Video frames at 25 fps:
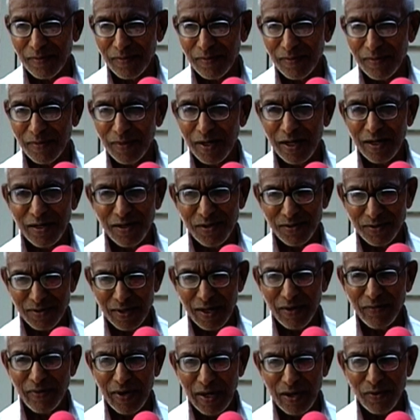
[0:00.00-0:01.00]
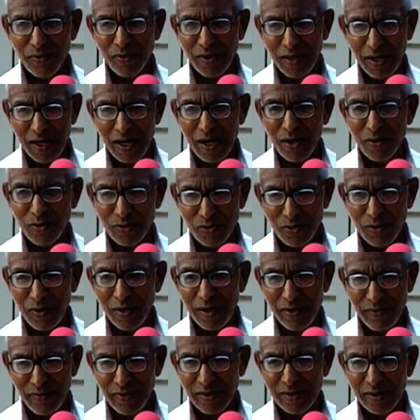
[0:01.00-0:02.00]
That is the way we have to
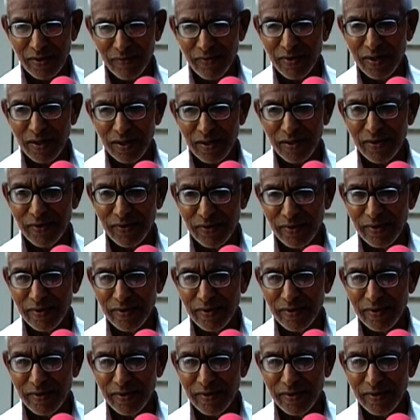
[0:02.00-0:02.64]
live in the world.